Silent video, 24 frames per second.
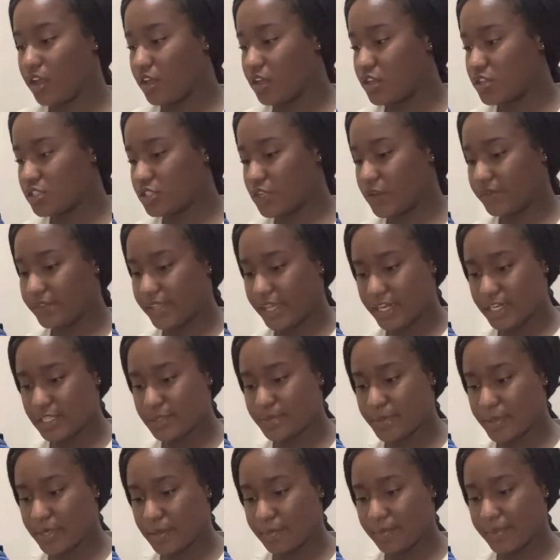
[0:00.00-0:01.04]
So that is
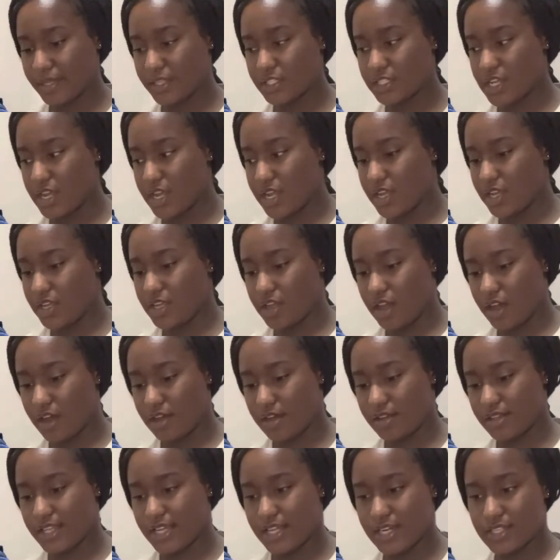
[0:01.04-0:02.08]
pretty much it,
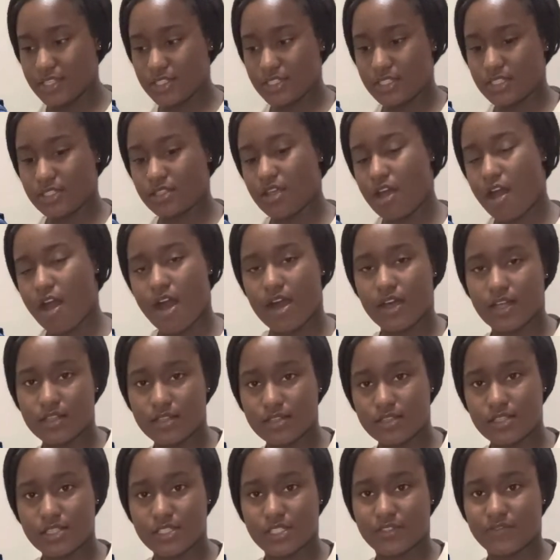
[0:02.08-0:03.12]
y'all. That is all
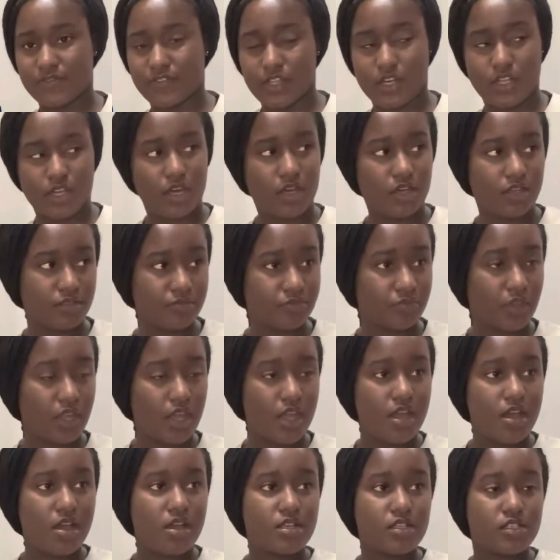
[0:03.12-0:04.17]
of this video.
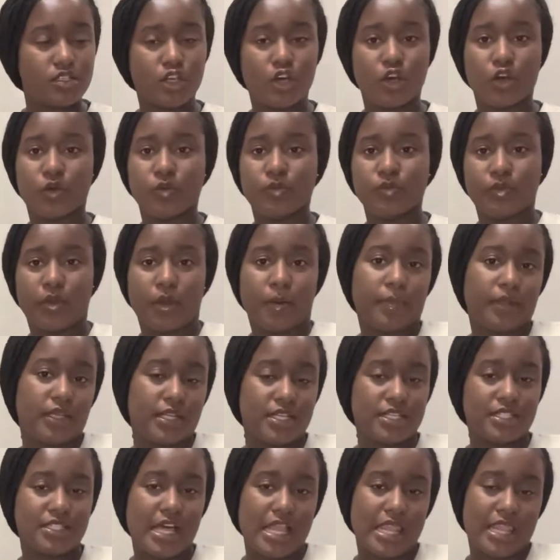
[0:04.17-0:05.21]
So
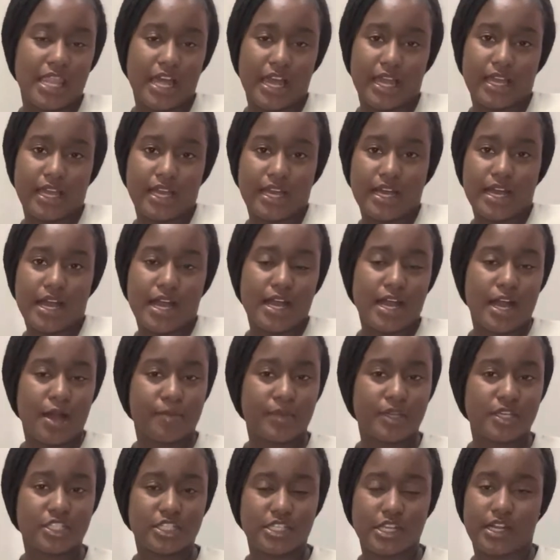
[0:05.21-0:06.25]
please like,
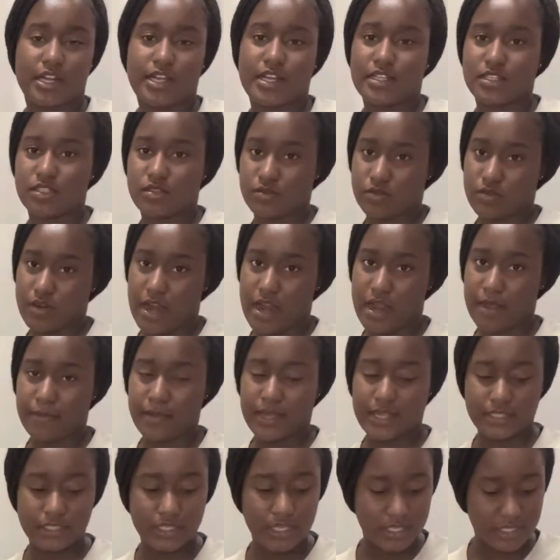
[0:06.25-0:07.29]
comment, share, and subscribe.
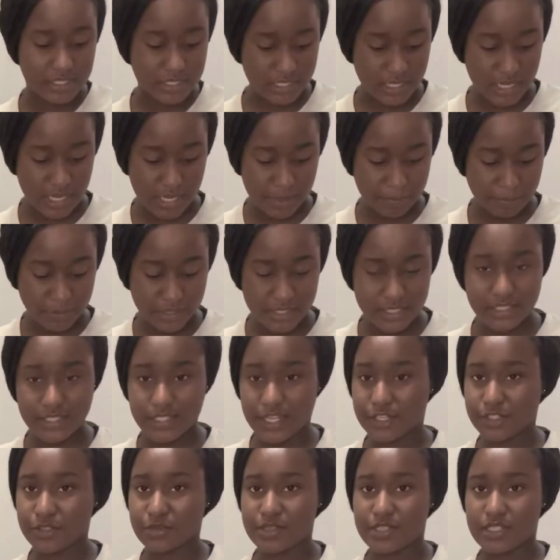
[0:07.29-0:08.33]
As I said, please
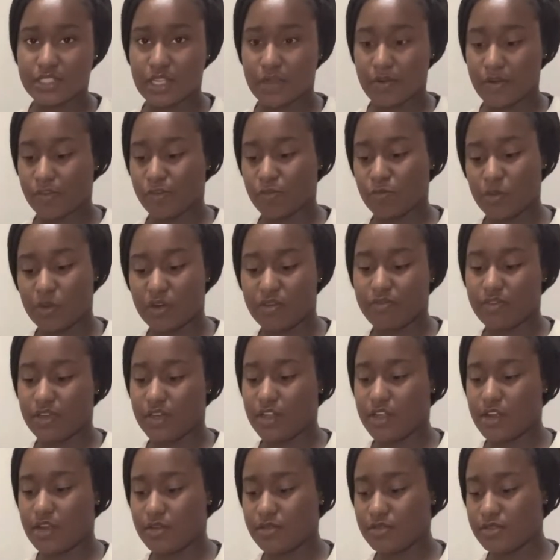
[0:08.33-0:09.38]
stay tuned and stay ready for more
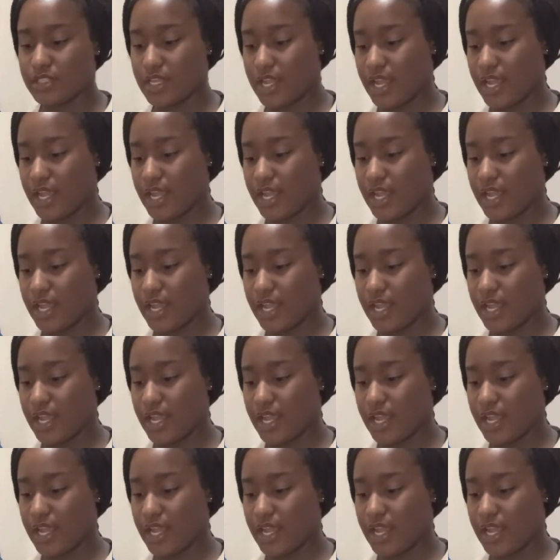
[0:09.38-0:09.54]
videos.